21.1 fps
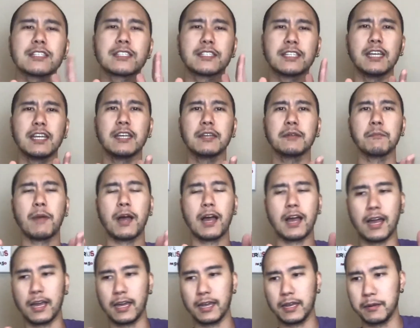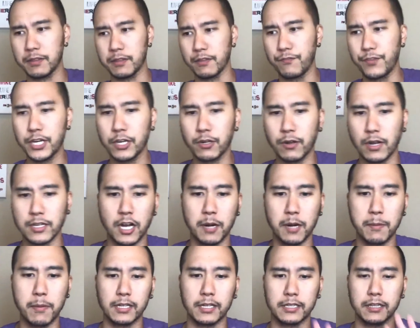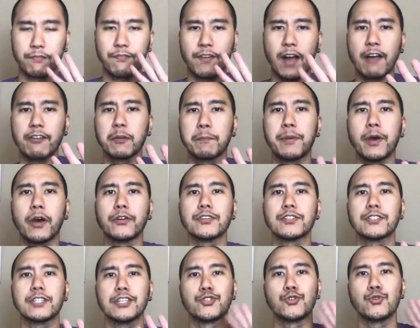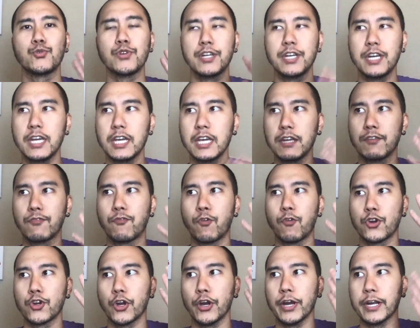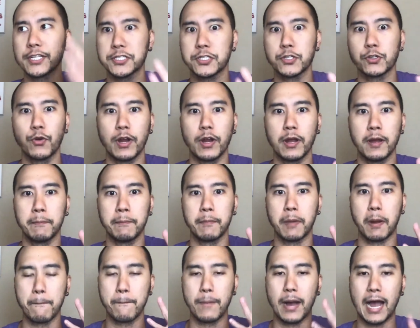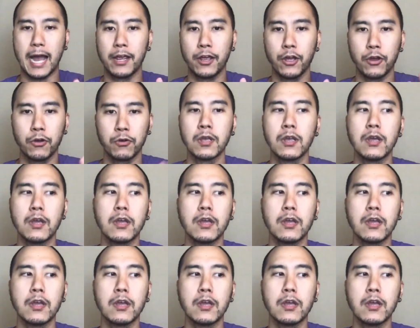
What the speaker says: seen the video I talked about the 5 components that you need for your Instagram bio?